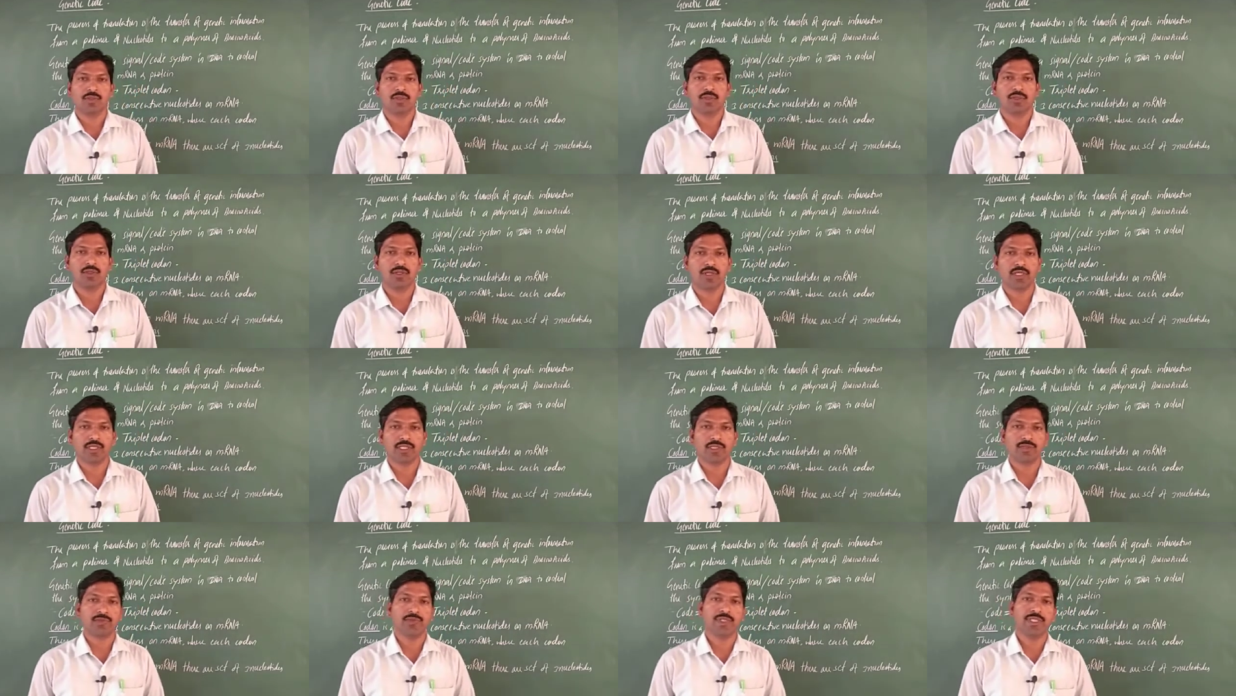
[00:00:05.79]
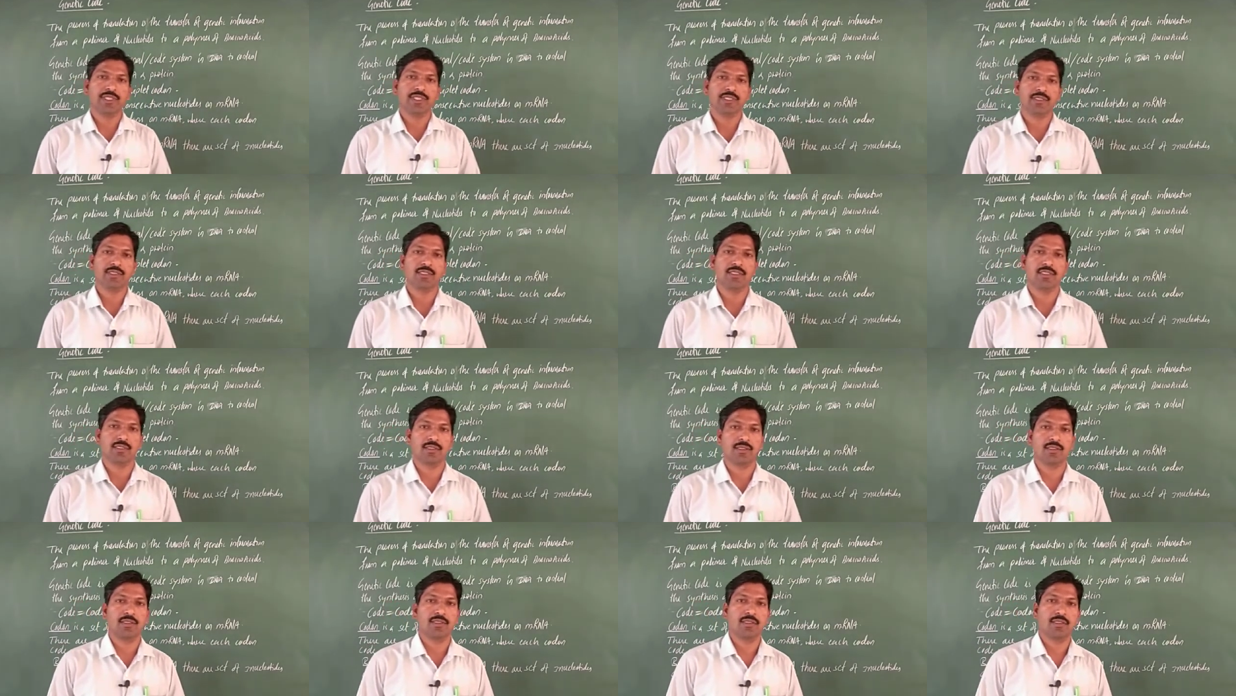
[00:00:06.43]
let us be
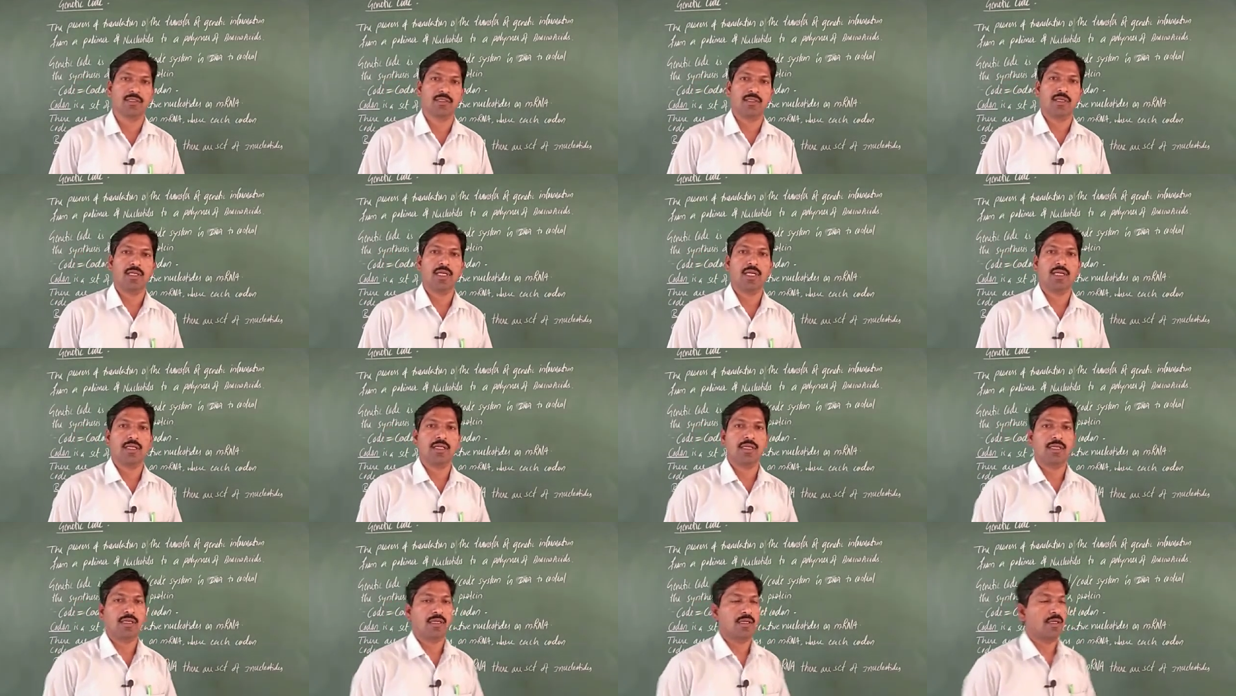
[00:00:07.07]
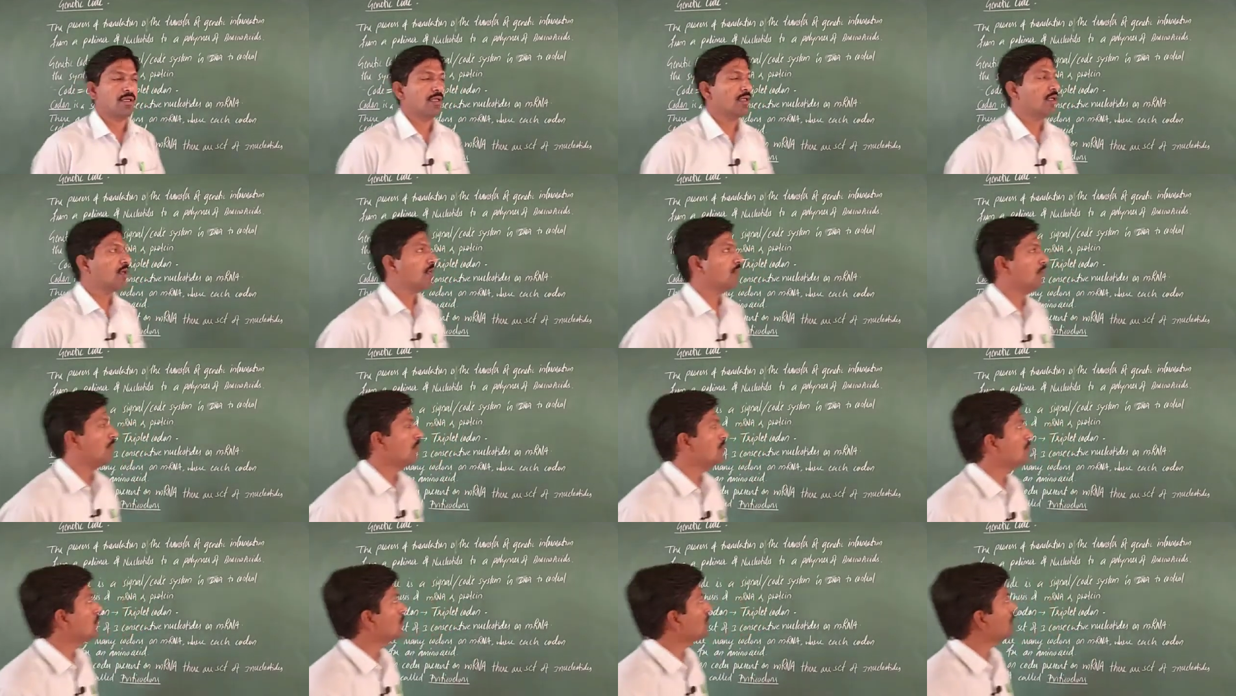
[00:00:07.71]
discuss regarding
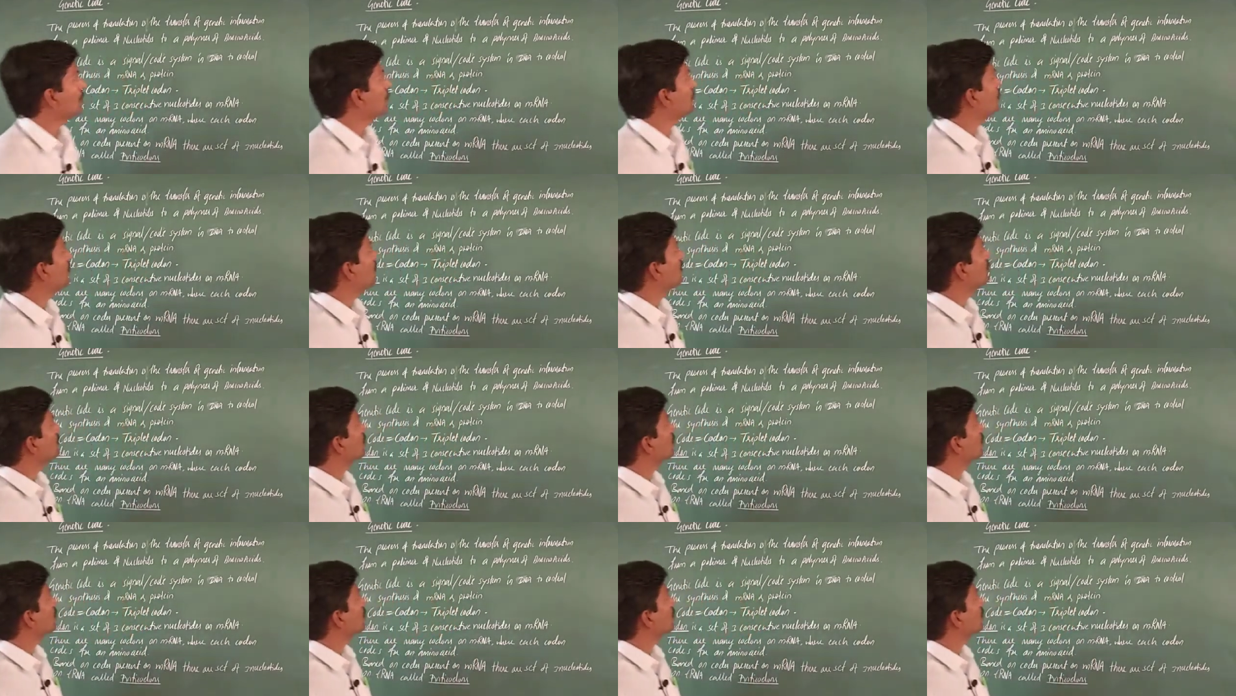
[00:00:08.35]
one more important